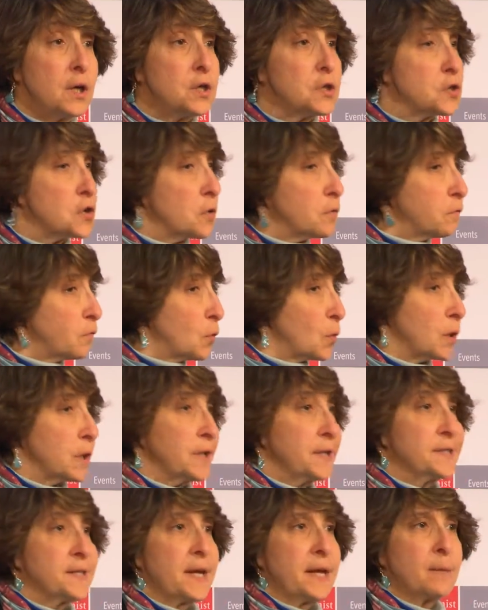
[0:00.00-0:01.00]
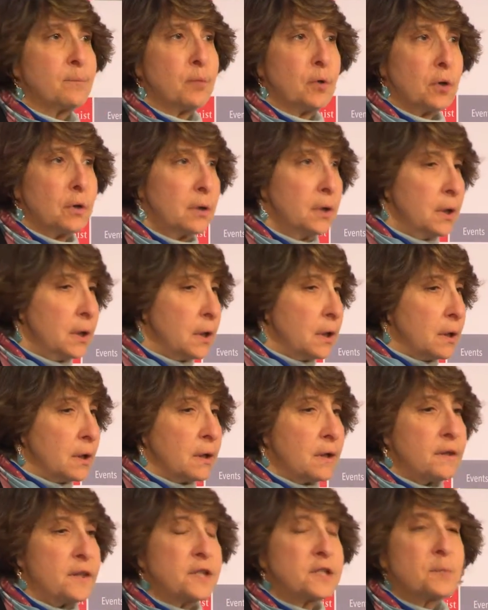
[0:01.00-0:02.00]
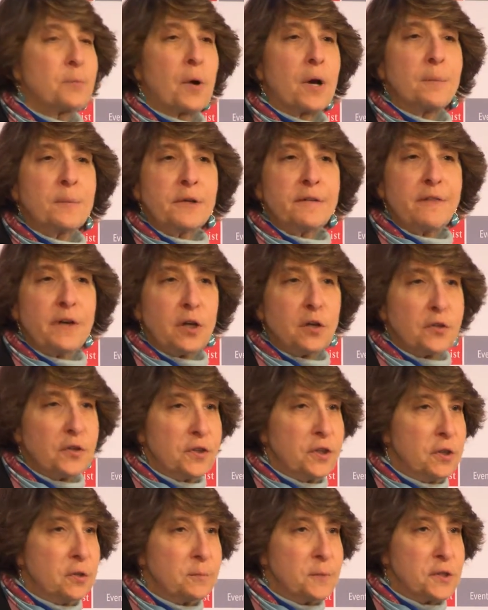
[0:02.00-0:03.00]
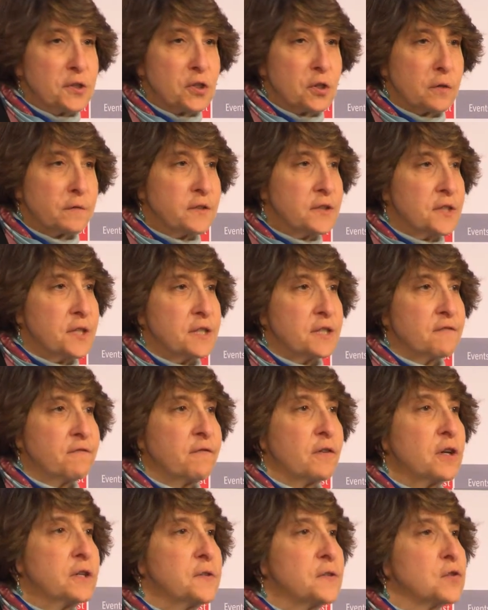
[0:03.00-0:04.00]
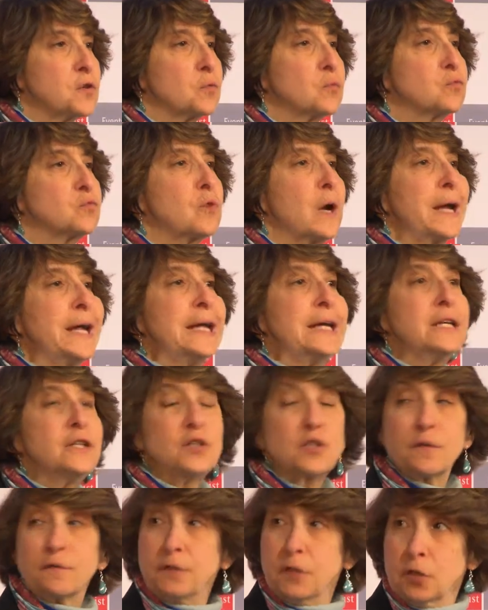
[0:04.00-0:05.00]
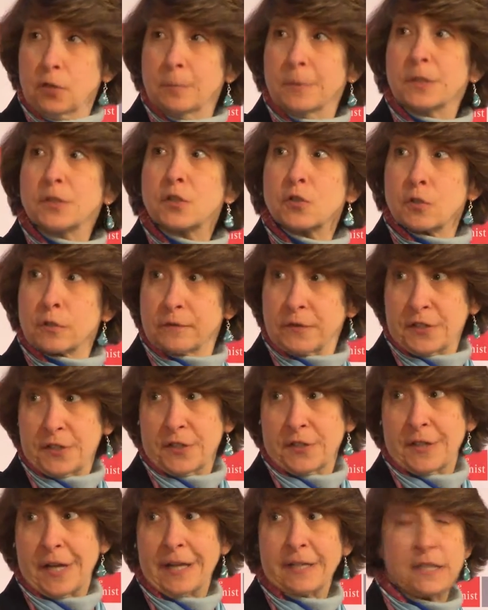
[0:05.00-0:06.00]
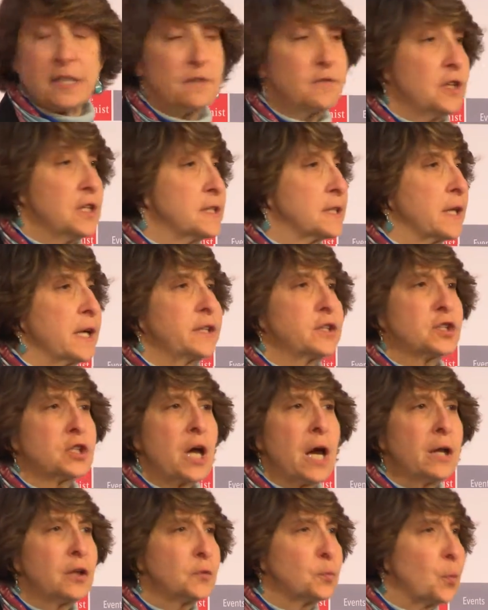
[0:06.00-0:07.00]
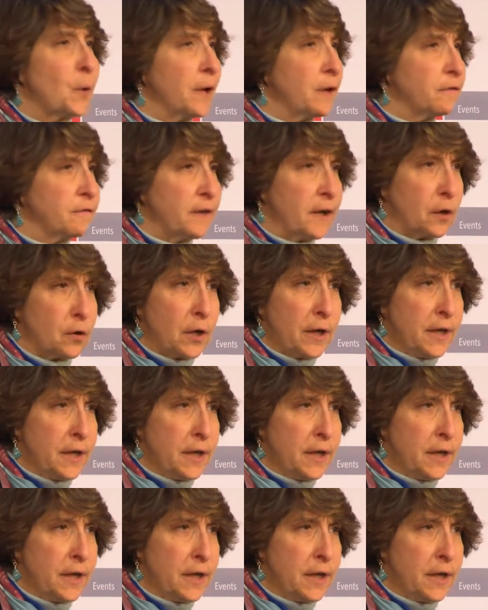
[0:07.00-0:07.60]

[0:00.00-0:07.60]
So, for example, the Department of Health and Human Services funds a range of human services activities like child welfare